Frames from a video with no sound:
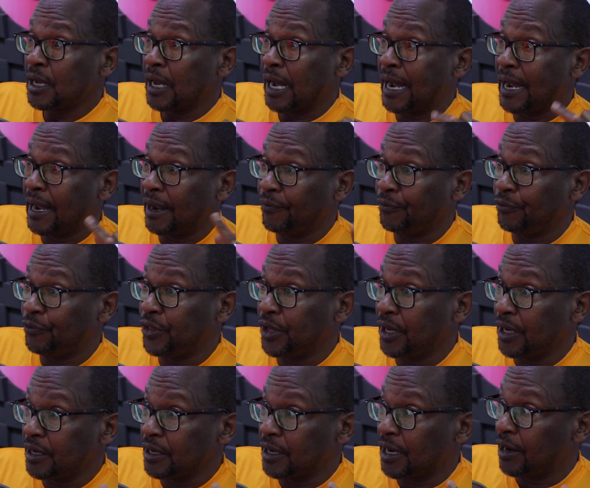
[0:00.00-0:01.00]

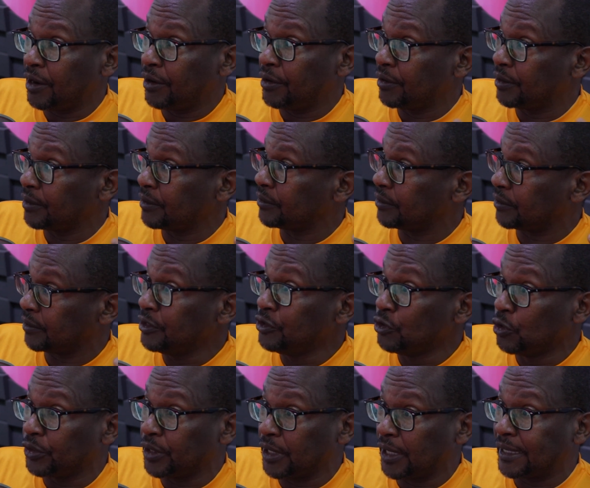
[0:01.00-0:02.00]
They are,
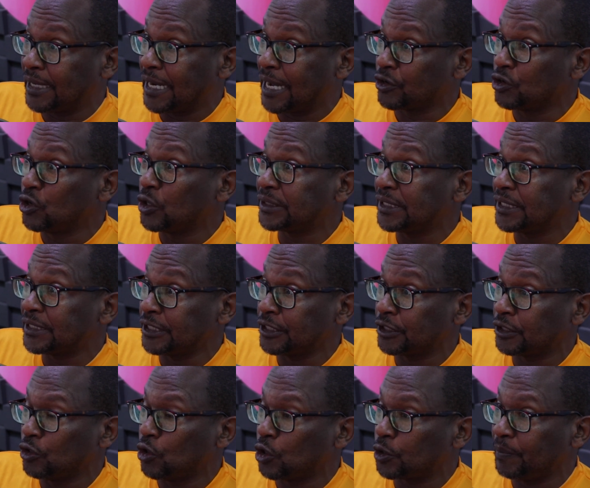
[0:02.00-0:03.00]
the diagnosis
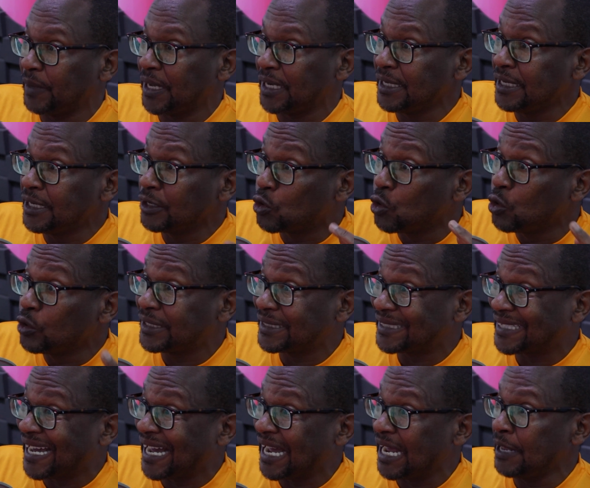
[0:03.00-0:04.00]
is not made in good
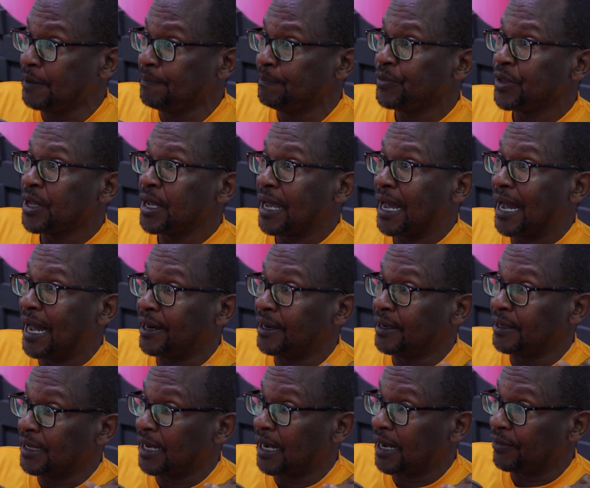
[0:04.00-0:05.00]
time,
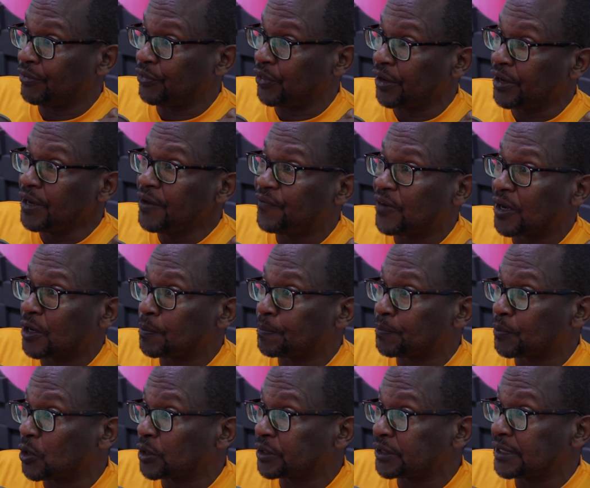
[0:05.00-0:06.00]
and the referral
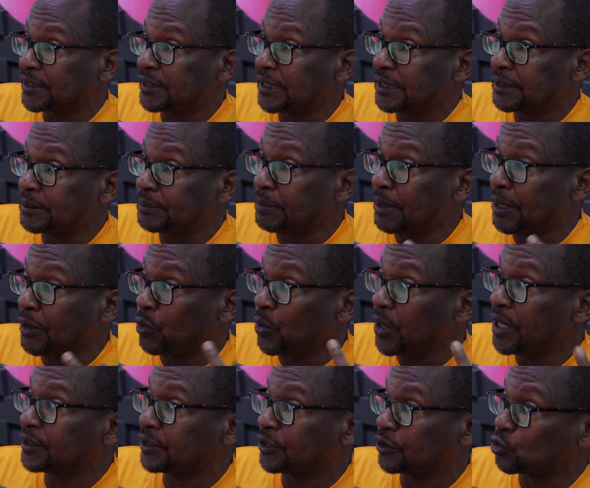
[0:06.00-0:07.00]
processes may
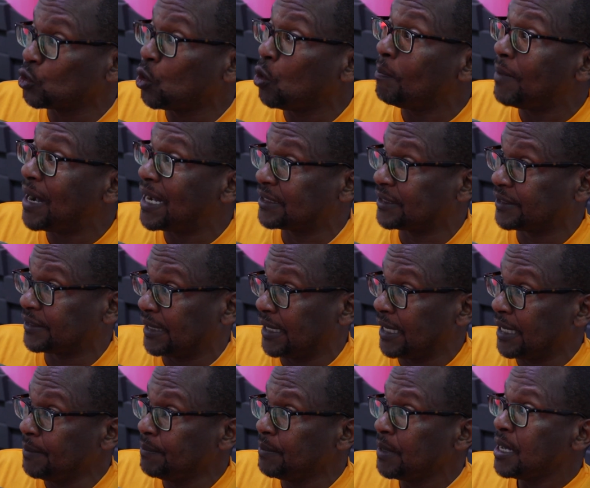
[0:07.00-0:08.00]
waste so much
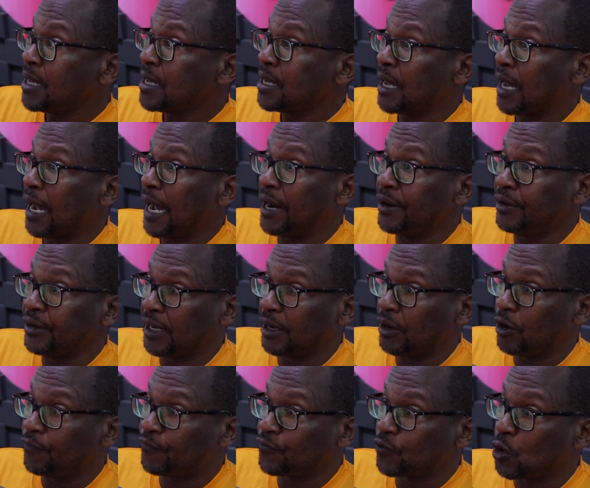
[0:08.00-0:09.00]
time. and
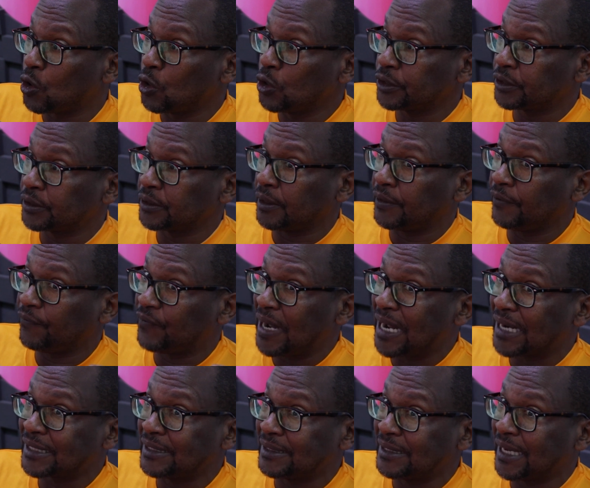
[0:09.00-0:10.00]
of course the
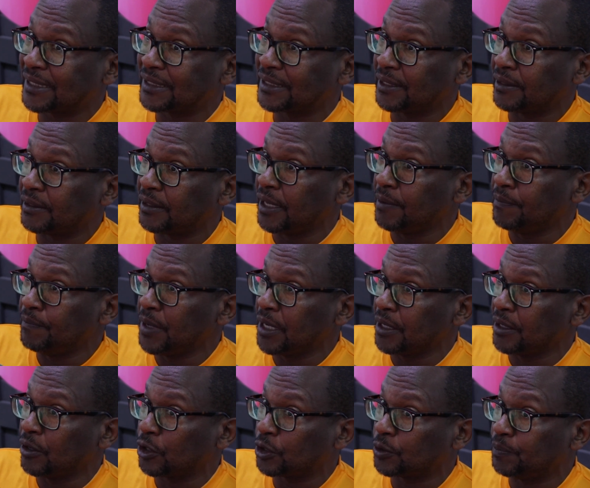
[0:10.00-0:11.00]
fact that they may
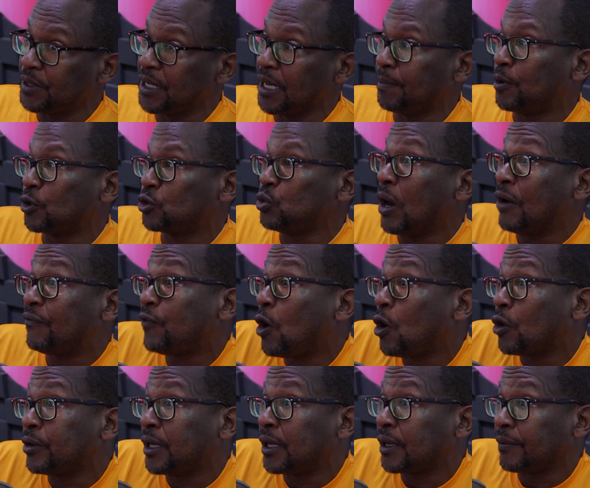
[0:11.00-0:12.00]
not be able to
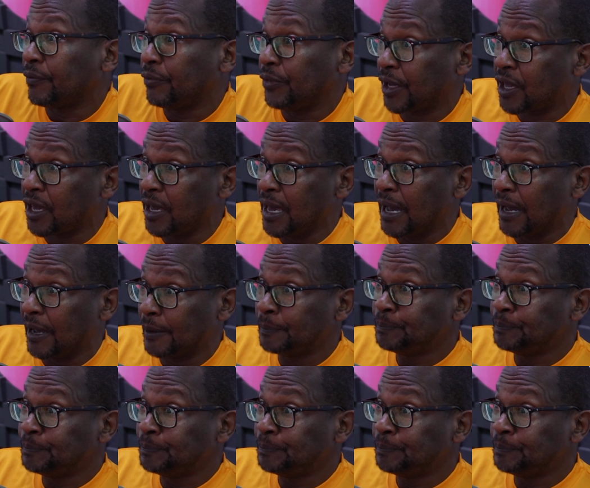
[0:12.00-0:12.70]
afford the care.